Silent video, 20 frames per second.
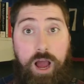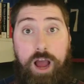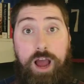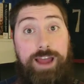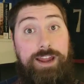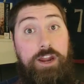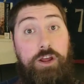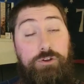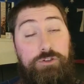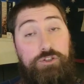
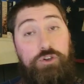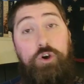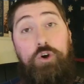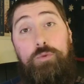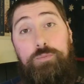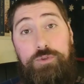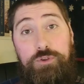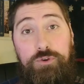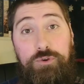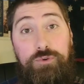And I also
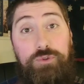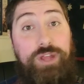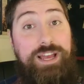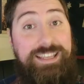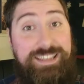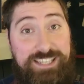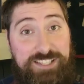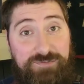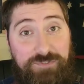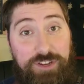hope you
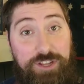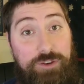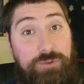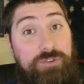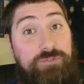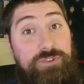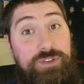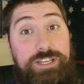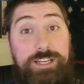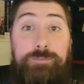liked this video.
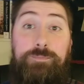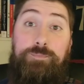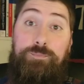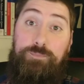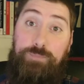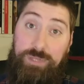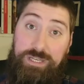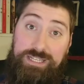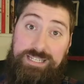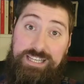If you did,
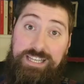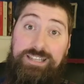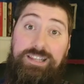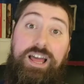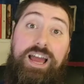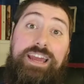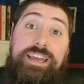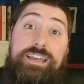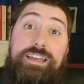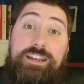please hit
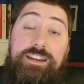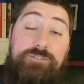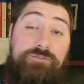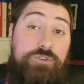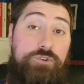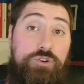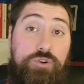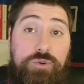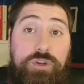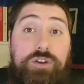like. And
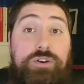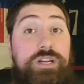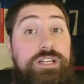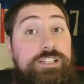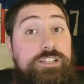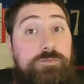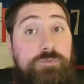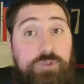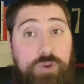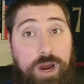if you're new here,
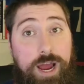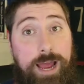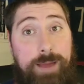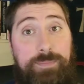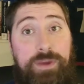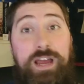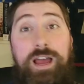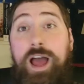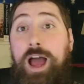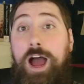hit
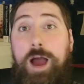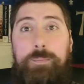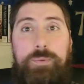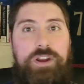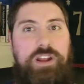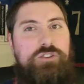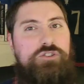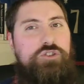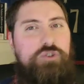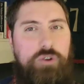subscribe. I
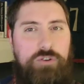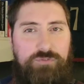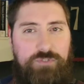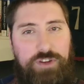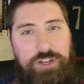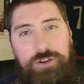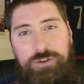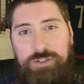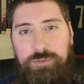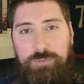put out short
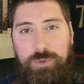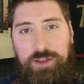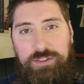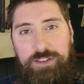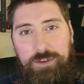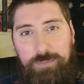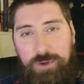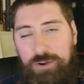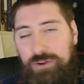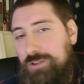videos about
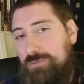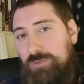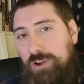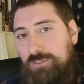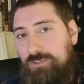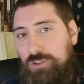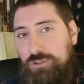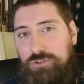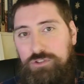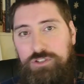the American
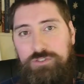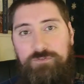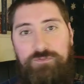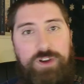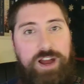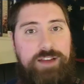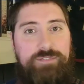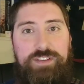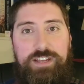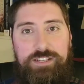Revolution
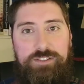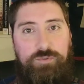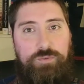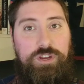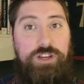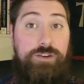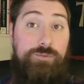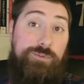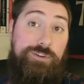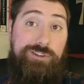5 days a
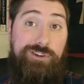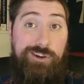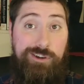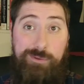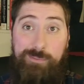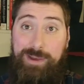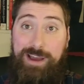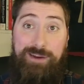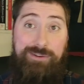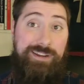week. We
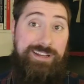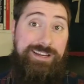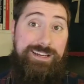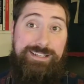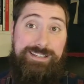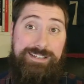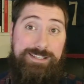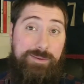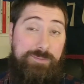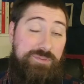talk about
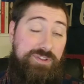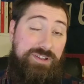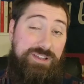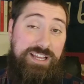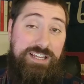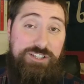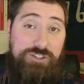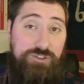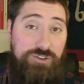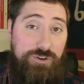some of the
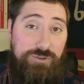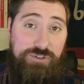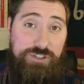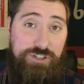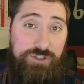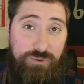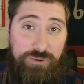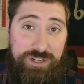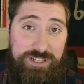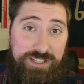lesser known
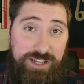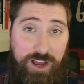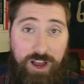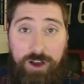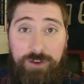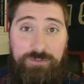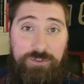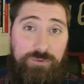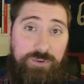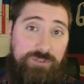stories
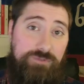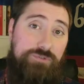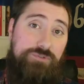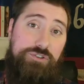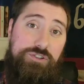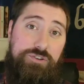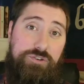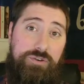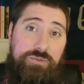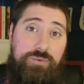of the
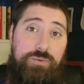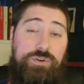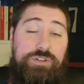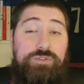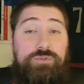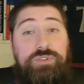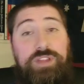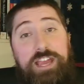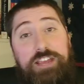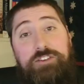Revolutionary War.
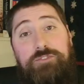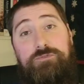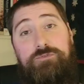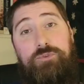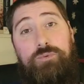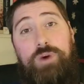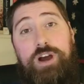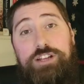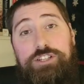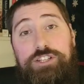So thank you
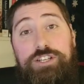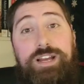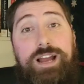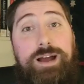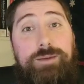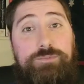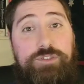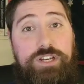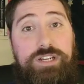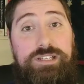for watching.
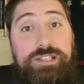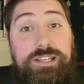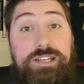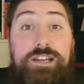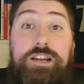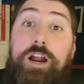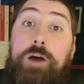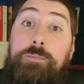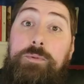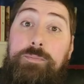I'm Jason,
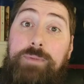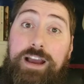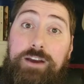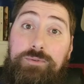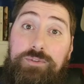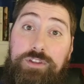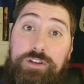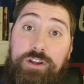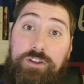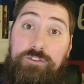and I'll be
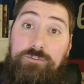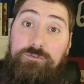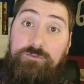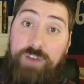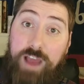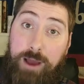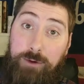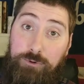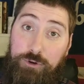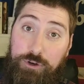back with another
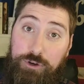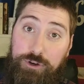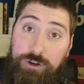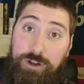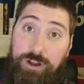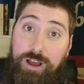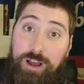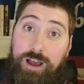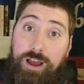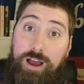
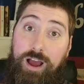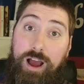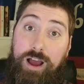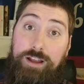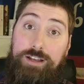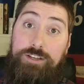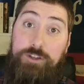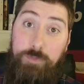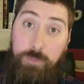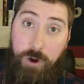founder
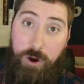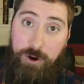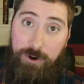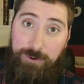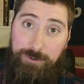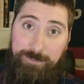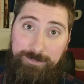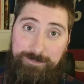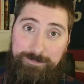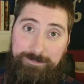tomorrow.